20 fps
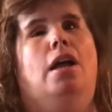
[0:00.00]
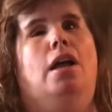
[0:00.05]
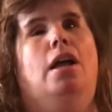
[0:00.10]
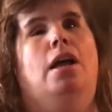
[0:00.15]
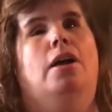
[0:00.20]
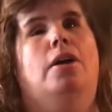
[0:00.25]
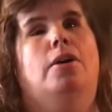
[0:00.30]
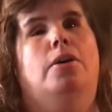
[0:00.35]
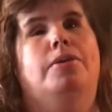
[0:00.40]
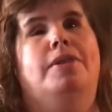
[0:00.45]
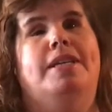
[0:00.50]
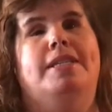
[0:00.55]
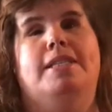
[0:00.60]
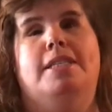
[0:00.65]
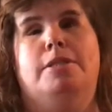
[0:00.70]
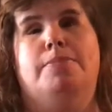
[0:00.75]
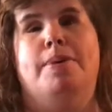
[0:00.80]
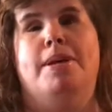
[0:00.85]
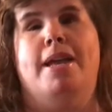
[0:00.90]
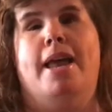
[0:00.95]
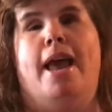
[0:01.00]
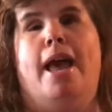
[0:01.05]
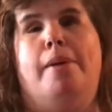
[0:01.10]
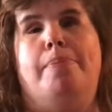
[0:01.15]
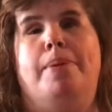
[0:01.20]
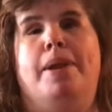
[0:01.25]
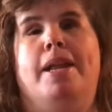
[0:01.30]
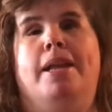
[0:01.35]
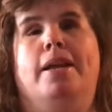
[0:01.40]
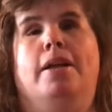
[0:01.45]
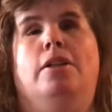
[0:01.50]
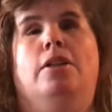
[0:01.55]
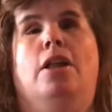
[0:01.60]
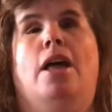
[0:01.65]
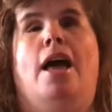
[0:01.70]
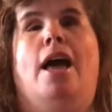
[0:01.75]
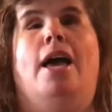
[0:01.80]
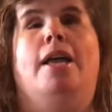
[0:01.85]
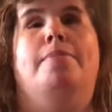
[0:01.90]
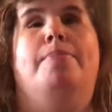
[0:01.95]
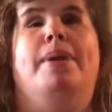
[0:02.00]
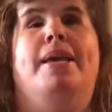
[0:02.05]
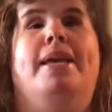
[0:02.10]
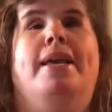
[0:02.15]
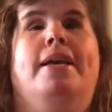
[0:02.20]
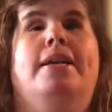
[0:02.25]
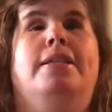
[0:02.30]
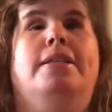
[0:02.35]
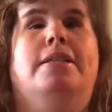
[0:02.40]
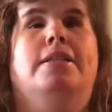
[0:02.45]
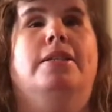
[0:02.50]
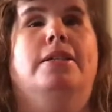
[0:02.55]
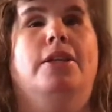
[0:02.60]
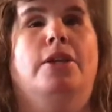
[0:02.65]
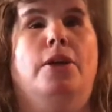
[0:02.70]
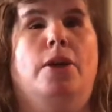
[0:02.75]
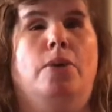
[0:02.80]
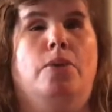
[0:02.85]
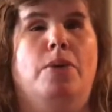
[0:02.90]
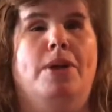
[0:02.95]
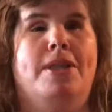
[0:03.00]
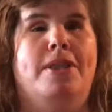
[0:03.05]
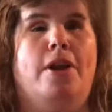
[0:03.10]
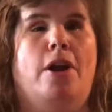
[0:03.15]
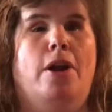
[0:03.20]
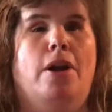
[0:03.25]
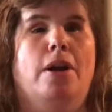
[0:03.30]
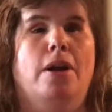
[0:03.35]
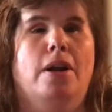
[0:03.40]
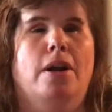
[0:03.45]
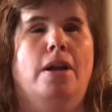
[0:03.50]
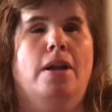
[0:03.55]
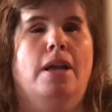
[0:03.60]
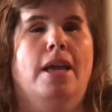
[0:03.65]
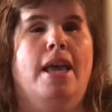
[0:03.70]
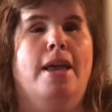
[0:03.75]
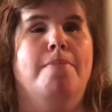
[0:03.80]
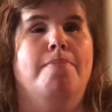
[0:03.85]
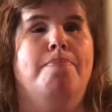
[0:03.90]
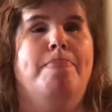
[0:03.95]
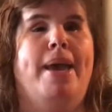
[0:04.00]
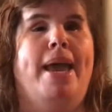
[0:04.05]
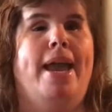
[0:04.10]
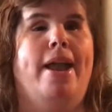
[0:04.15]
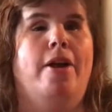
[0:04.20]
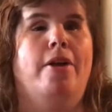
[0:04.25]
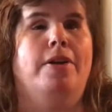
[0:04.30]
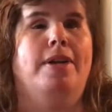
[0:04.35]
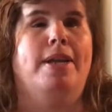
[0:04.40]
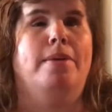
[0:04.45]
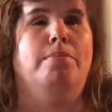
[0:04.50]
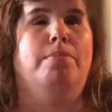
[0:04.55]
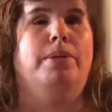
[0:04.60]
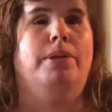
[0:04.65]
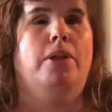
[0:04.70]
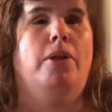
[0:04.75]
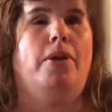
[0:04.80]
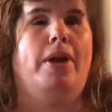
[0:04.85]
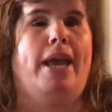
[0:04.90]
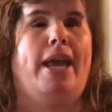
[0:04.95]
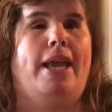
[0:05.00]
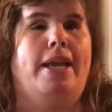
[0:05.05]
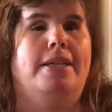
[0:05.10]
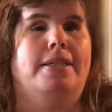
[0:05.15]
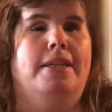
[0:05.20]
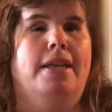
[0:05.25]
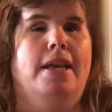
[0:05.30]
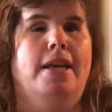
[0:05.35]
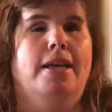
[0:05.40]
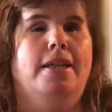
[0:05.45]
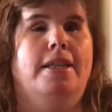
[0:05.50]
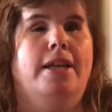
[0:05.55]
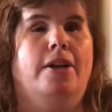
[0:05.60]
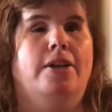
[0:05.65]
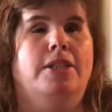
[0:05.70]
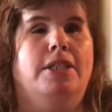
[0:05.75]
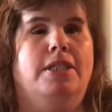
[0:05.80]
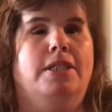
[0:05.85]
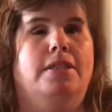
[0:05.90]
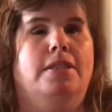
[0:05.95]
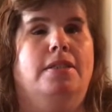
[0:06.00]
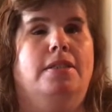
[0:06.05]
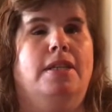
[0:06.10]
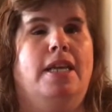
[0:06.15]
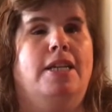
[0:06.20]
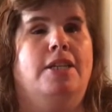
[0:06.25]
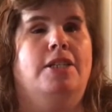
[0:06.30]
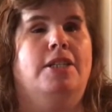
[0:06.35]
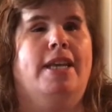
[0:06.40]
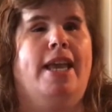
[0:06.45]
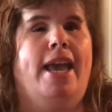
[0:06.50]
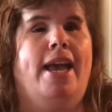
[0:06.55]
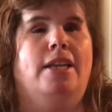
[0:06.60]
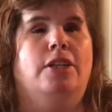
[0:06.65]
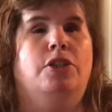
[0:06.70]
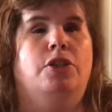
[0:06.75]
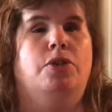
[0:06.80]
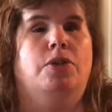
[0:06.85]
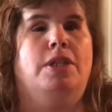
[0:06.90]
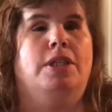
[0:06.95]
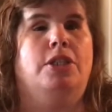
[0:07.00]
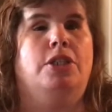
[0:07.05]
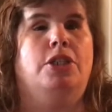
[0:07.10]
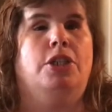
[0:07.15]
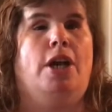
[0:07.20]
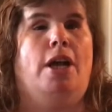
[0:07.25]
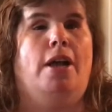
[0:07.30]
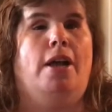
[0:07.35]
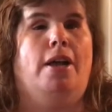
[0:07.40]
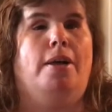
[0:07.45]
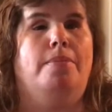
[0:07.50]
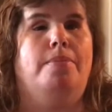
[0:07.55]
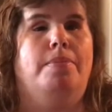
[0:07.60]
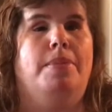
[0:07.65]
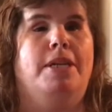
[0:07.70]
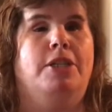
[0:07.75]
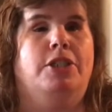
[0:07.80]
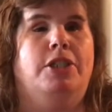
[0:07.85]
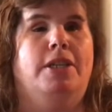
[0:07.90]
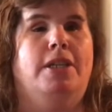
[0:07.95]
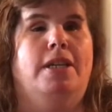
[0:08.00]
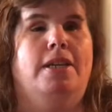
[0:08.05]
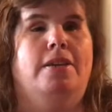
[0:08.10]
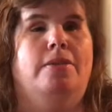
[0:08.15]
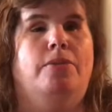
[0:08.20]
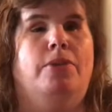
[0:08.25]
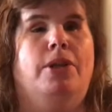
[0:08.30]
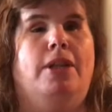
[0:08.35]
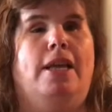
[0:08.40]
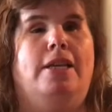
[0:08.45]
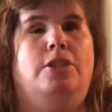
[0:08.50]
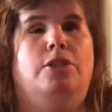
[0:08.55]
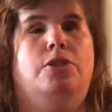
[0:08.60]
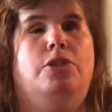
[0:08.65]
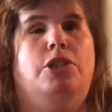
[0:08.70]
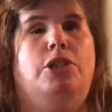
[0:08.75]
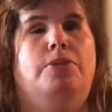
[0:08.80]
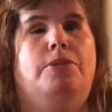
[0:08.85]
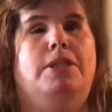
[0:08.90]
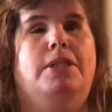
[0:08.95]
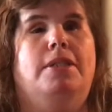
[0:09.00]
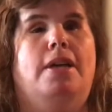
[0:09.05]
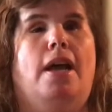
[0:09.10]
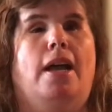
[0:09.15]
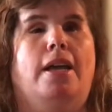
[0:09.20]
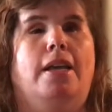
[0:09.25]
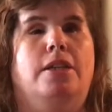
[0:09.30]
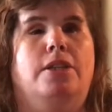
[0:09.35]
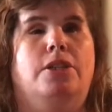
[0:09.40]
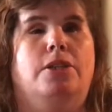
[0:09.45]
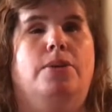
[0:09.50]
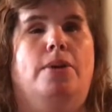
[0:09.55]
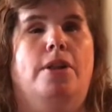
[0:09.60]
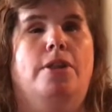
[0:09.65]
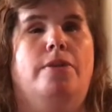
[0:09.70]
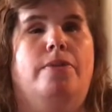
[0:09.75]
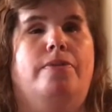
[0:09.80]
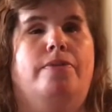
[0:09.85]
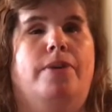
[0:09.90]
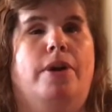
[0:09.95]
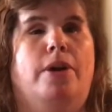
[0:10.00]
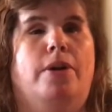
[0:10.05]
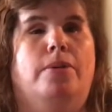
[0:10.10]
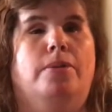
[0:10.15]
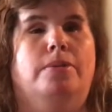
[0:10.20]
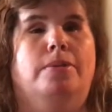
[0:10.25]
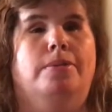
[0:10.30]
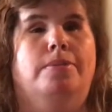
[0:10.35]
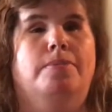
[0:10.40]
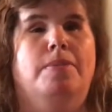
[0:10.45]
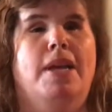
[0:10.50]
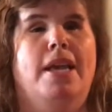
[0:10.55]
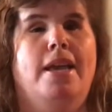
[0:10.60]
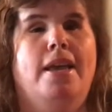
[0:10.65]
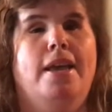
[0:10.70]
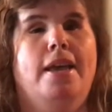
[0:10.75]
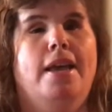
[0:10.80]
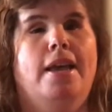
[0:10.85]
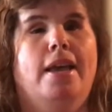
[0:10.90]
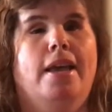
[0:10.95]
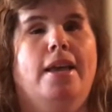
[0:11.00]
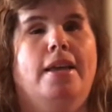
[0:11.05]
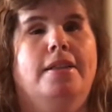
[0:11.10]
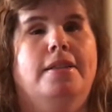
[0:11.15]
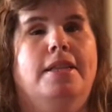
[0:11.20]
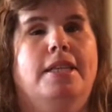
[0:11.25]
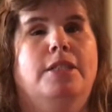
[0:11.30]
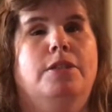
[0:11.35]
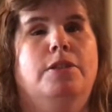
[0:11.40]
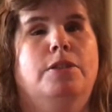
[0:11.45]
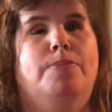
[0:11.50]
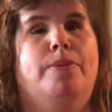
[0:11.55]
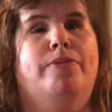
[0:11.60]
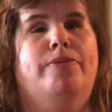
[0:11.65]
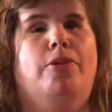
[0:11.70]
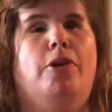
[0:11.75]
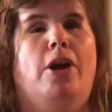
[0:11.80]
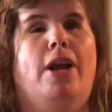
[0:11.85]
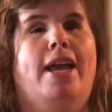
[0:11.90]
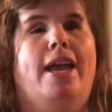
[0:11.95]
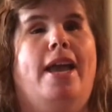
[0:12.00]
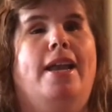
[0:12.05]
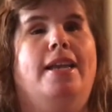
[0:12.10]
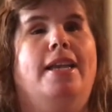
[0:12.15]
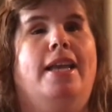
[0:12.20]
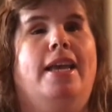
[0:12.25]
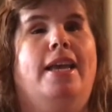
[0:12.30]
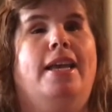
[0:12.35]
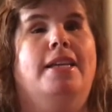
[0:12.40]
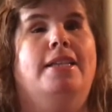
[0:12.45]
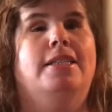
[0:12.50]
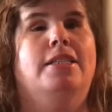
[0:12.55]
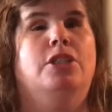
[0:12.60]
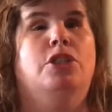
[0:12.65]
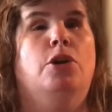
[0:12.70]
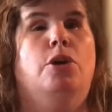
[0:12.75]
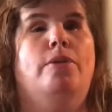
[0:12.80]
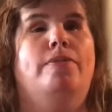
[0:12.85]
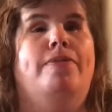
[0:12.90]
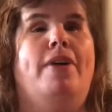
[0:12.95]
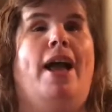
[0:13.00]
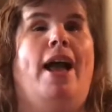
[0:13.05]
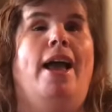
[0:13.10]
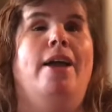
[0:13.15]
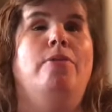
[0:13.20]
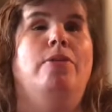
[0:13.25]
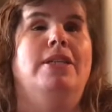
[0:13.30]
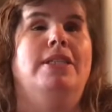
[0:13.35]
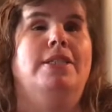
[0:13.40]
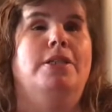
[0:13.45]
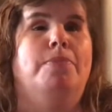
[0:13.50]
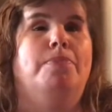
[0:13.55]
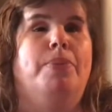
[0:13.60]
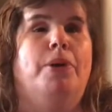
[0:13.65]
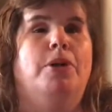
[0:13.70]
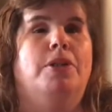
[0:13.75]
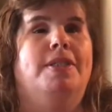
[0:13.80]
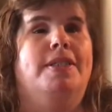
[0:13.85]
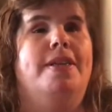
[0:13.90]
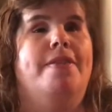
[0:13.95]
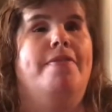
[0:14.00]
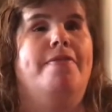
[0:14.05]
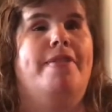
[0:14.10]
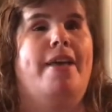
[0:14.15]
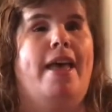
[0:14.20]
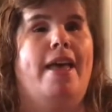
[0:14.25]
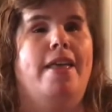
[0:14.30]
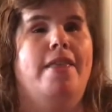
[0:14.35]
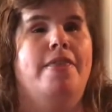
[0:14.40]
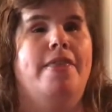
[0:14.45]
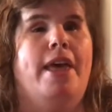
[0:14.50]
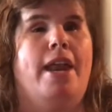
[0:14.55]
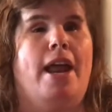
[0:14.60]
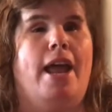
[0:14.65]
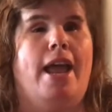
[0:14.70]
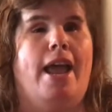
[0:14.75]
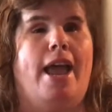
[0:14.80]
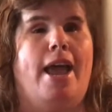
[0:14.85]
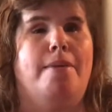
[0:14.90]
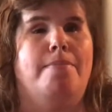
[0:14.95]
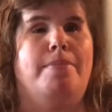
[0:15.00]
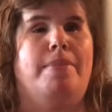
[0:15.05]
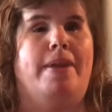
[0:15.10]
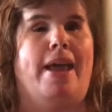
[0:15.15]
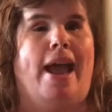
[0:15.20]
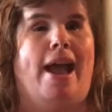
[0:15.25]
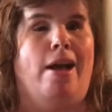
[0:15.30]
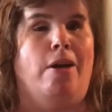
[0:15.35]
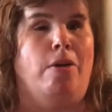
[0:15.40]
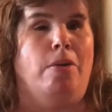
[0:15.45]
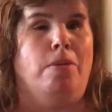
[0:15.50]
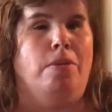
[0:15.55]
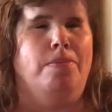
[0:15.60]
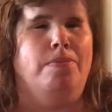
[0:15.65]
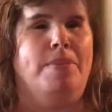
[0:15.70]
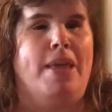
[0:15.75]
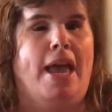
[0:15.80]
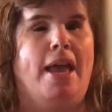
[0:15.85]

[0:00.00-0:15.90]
oh, this has been happening a lot because, with our impaired employees, they just can't do this job. And she didn't realize who she was talking to on the phone. this was before I had kids. So if I was the person then that I am now,